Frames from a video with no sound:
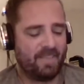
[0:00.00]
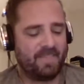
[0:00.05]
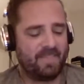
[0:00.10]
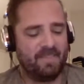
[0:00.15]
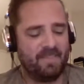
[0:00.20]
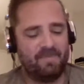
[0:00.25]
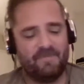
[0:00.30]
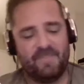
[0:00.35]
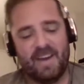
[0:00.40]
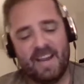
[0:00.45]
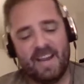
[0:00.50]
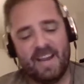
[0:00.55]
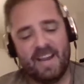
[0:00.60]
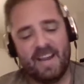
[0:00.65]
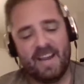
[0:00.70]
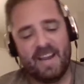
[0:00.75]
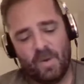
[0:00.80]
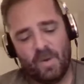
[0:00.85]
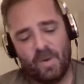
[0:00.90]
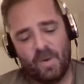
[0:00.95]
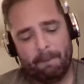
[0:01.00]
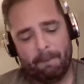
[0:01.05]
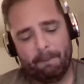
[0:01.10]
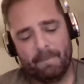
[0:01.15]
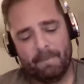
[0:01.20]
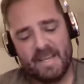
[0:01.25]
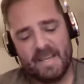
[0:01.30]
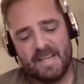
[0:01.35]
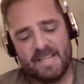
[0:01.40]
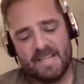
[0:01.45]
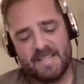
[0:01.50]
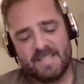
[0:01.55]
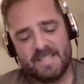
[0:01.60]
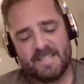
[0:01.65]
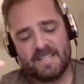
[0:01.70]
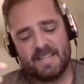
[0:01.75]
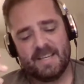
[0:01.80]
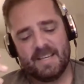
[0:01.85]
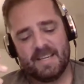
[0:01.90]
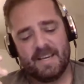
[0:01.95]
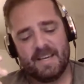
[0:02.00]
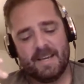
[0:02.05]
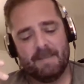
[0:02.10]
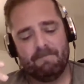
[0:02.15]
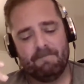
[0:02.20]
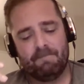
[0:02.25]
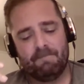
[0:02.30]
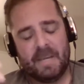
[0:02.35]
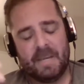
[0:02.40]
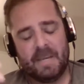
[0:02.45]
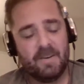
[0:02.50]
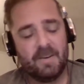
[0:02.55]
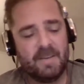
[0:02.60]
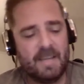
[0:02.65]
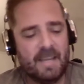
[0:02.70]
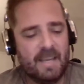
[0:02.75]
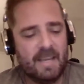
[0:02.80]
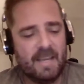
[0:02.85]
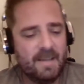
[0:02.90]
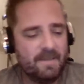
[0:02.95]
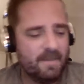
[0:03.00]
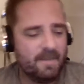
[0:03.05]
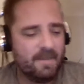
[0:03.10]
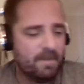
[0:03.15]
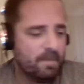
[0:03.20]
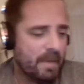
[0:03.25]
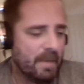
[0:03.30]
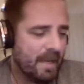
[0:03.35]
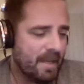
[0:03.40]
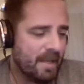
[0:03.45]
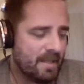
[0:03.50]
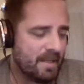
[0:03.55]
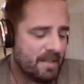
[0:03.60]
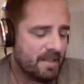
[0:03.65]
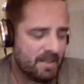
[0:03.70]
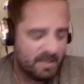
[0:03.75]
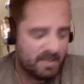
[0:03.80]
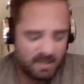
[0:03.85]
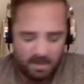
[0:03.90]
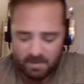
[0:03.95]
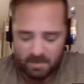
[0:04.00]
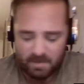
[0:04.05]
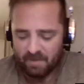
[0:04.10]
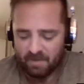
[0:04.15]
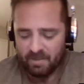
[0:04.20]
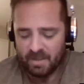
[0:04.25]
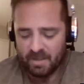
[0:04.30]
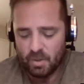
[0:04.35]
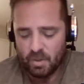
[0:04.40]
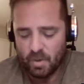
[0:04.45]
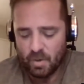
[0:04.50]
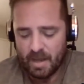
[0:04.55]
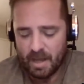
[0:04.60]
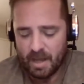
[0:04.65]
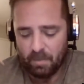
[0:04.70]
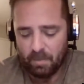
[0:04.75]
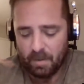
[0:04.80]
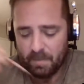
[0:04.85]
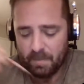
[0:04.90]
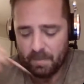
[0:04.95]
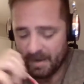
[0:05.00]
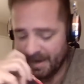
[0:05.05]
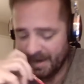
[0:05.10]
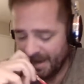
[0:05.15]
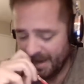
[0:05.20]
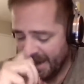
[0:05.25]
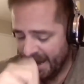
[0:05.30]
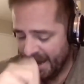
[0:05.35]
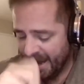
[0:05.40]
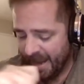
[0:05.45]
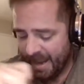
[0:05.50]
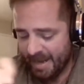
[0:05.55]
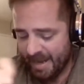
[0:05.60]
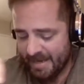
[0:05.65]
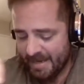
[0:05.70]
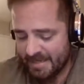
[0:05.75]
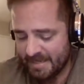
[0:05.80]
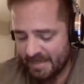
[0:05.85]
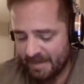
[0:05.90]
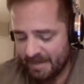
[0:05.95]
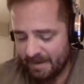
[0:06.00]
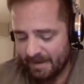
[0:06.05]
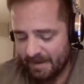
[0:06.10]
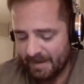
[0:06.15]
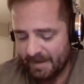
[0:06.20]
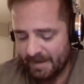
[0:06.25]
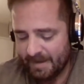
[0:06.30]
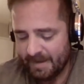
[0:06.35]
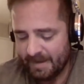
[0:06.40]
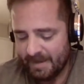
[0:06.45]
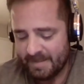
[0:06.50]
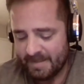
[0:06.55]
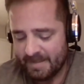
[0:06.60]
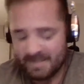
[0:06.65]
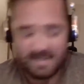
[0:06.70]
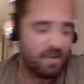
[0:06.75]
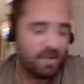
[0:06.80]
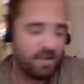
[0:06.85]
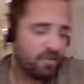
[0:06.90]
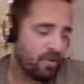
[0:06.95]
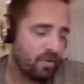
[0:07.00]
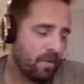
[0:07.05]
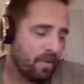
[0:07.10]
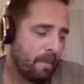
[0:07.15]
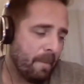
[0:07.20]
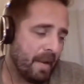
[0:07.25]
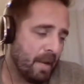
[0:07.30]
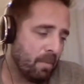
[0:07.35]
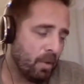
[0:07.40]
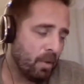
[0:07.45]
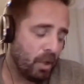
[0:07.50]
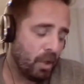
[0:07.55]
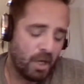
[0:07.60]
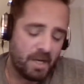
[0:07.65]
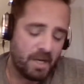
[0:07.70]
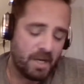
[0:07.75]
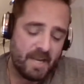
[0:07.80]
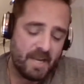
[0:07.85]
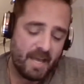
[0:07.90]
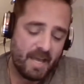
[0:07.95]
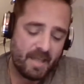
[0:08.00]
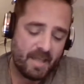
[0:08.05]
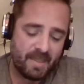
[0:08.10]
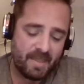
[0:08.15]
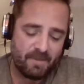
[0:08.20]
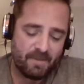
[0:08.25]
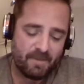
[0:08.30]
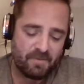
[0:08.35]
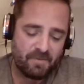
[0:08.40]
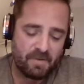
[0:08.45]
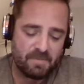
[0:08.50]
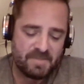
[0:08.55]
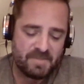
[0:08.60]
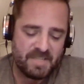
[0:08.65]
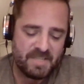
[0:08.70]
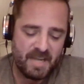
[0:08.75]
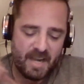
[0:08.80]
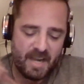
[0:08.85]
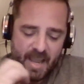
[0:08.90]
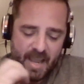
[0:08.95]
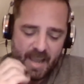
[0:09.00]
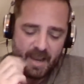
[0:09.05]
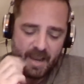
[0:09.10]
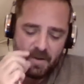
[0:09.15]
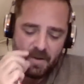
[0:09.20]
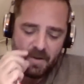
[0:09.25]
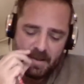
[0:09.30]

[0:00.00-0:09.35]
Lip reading: and final one is POD. The band is coming out with a new album, and it stands for Payable on Death. They're from San Diego,